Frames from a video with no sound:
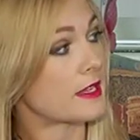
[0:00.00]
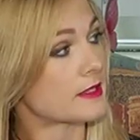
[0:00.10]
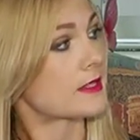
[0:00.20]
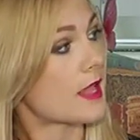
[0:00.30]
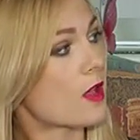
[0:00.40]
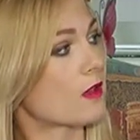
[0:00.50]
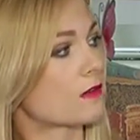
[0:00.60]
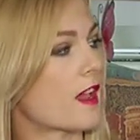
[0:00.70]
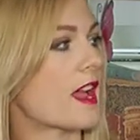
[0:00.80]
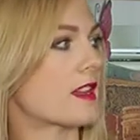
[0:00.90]

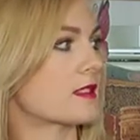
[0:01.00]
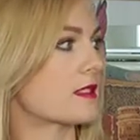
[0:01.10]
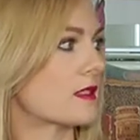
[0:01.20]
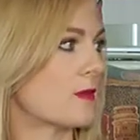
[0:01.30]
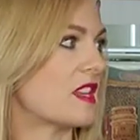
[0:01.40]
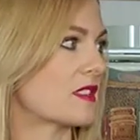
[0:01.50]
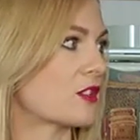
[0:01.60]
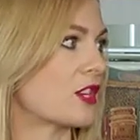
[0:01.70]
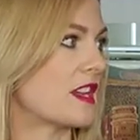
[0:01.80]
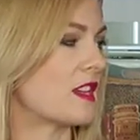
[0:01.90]
itself has some
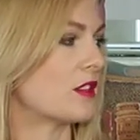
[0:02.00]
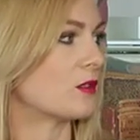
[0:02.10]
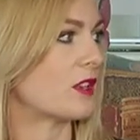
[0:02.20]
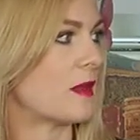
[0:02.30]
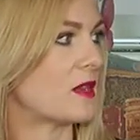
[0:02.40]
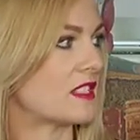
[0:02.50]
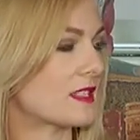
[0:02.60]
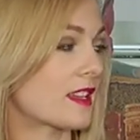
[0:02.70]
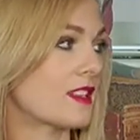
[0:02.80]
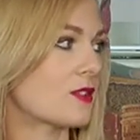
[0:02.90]
history here in
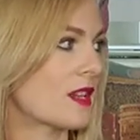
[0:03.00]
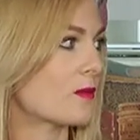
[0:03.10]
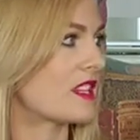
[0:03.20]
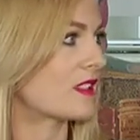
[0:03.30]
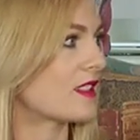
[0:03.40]
Raymond. Can you tell me a